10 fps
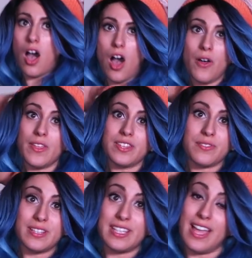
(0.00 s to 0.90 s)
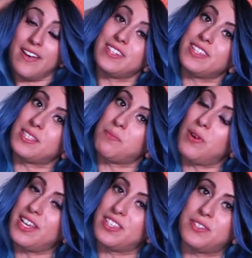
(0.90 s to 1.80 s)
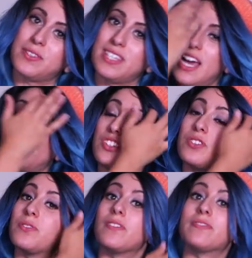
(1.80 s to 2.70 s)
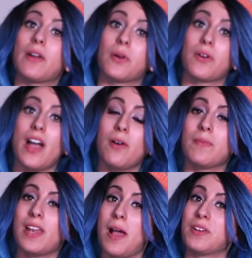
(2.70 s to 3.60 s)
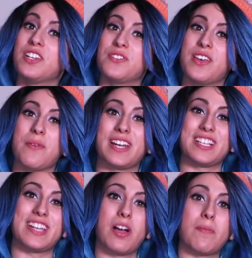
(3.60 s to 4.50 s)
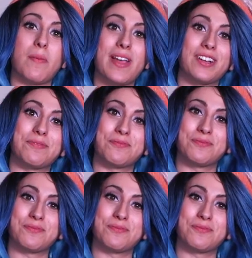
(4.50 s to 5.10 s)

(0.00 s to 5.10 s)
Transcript: All that's really left at this point is to attach it to a flower crown, but I'm gonna do that when I style my wig.